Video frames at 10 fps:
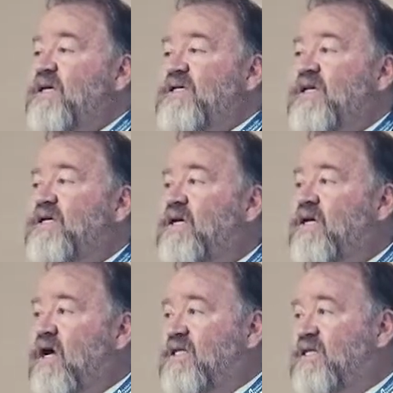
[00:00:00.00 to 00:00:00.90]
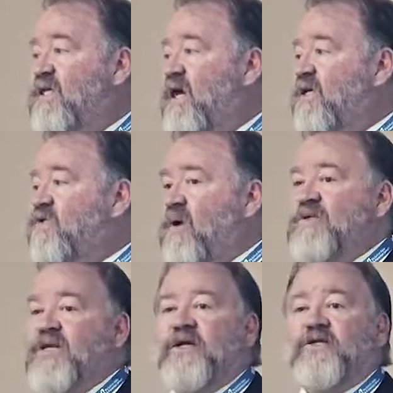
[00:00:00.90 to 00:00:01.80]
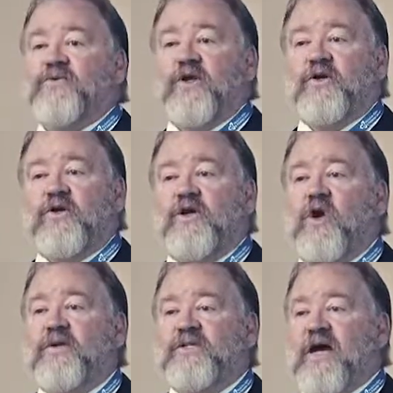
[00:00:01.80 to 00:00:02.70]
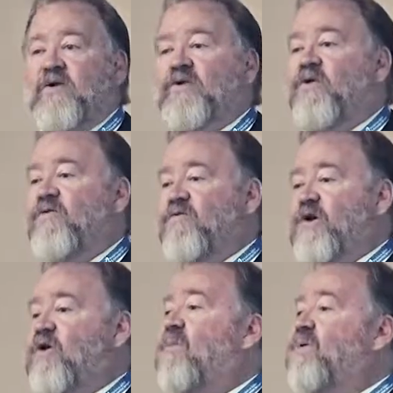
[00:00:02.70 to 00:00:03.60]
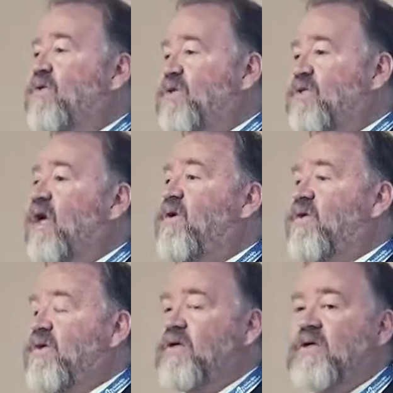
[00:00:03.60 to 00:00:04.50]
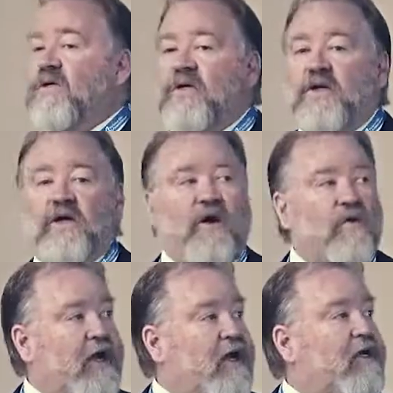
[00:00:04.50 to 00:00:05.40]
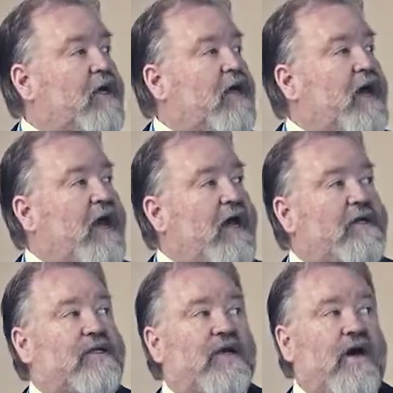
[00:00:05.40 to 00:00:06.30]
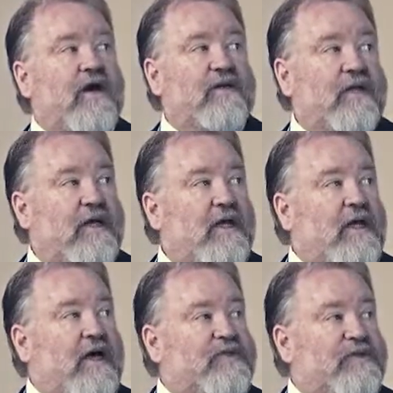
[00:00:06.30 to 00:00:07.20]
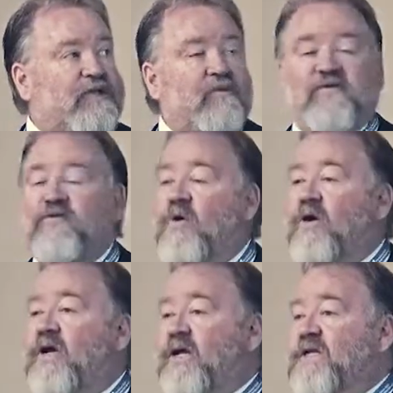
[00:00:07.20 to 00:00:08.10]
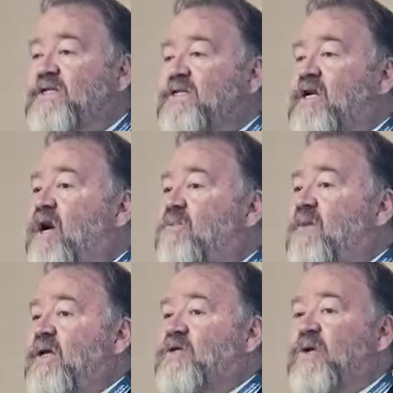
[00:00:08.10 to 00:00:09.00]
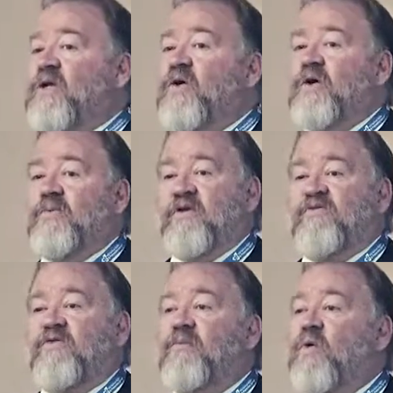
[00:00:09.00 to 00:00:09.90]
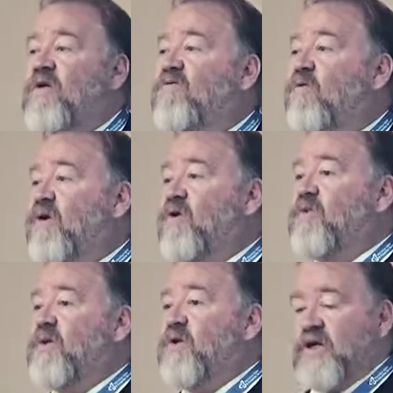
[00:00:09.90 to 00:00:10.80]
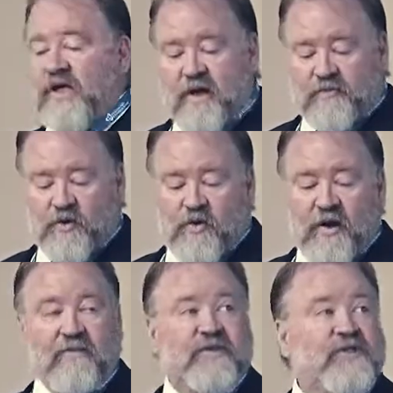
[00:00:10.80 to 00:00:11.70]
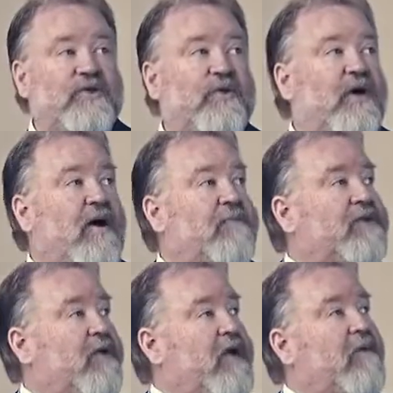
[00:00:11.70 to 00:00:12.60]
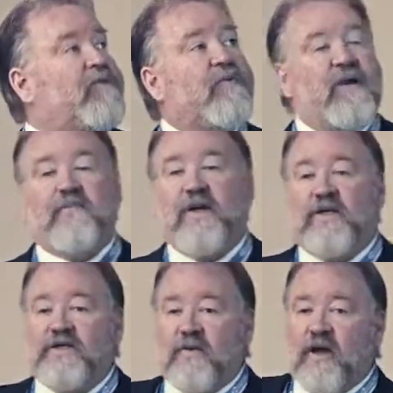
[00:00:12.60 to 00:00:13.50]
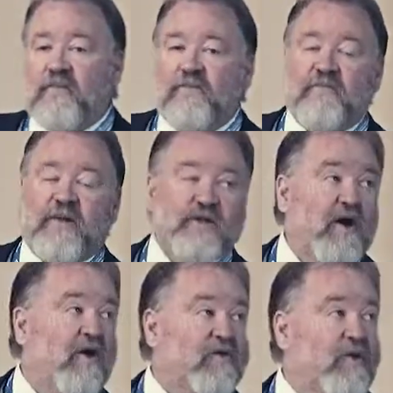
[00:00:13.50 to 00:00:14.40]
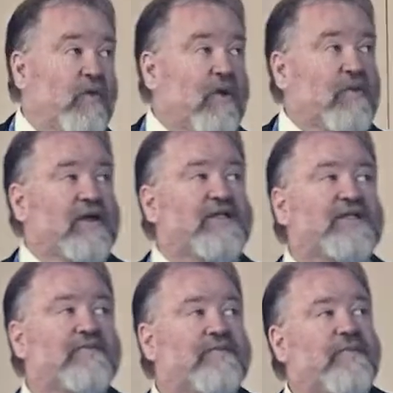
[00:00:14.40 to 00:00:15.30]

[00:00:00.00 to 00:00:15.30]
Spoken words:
IHSA.ca's website is where you can go and download a free copy of the standard. Okay, and as we said before, it's really going to be a framework for you to be looking at programs to implement mental health in the workplace.